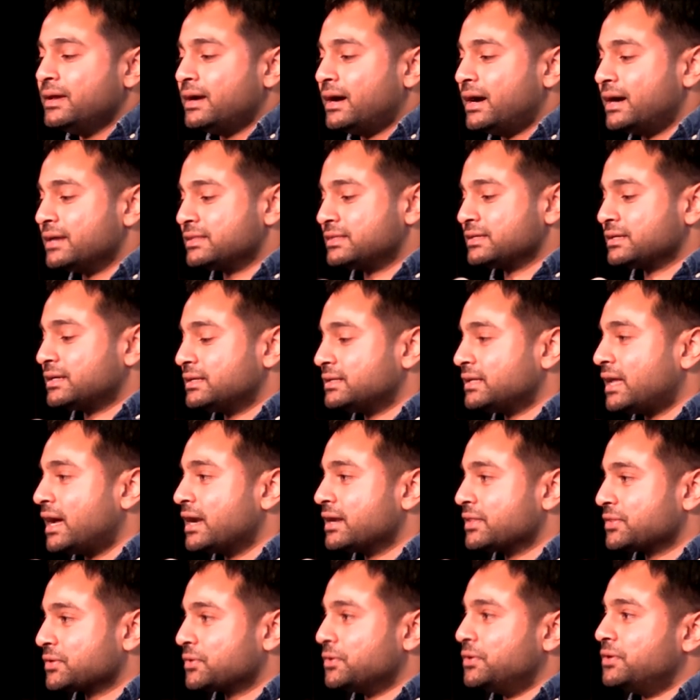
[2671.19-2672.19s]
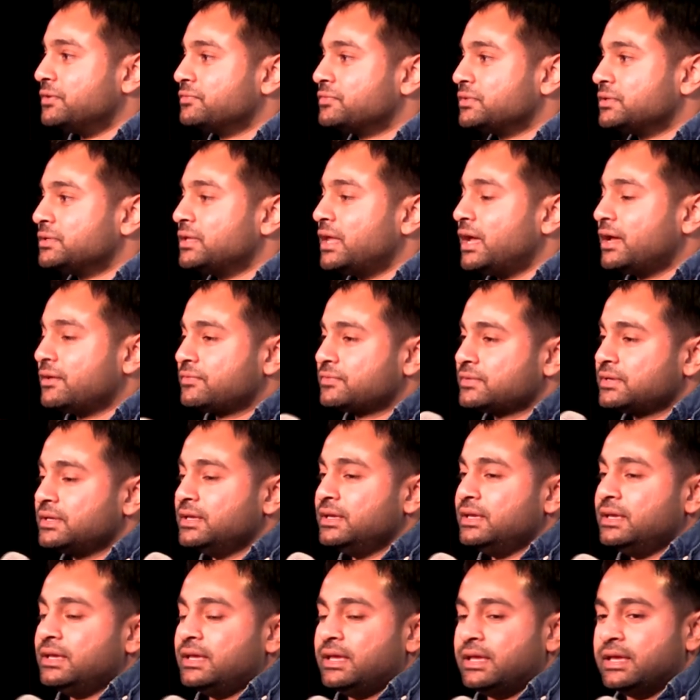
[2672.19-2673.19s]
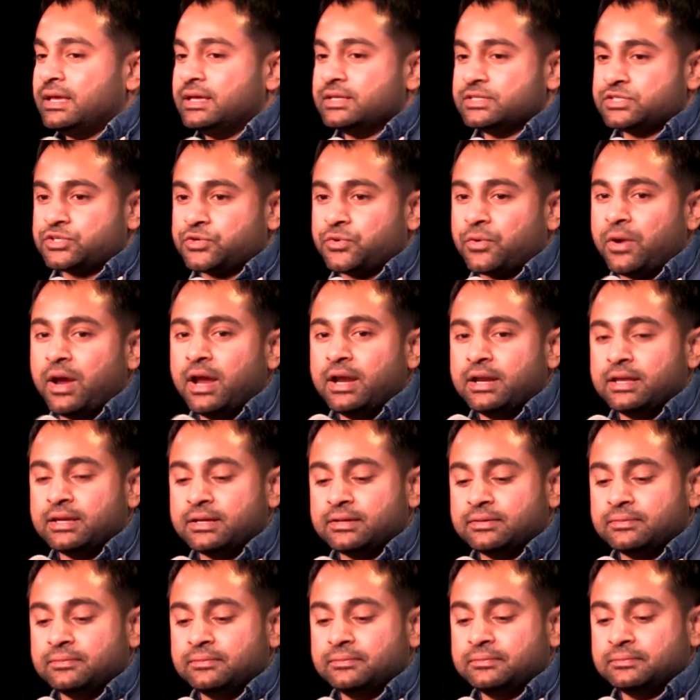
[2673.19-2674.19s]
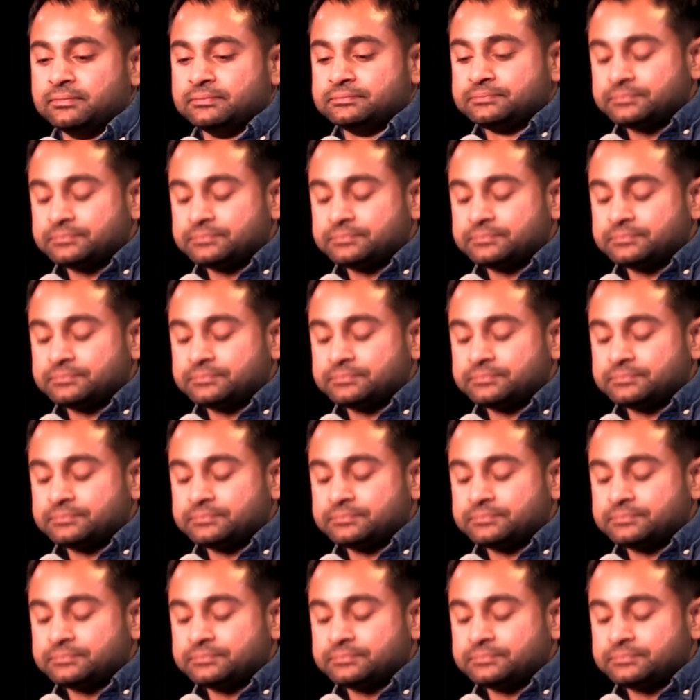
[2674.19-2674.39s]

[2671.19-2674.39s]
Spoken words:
I think a lot of the goal of the left is creating